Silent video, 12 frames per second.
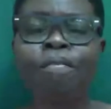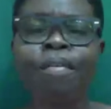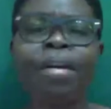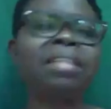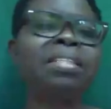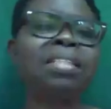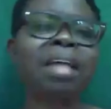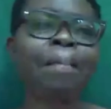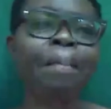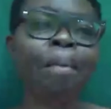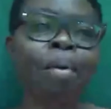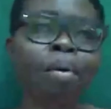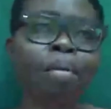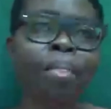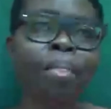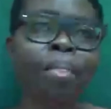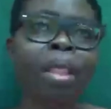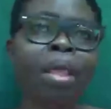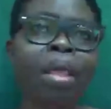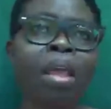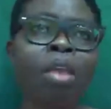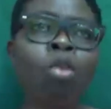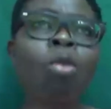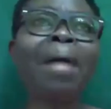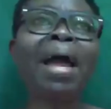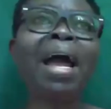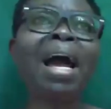For example, you might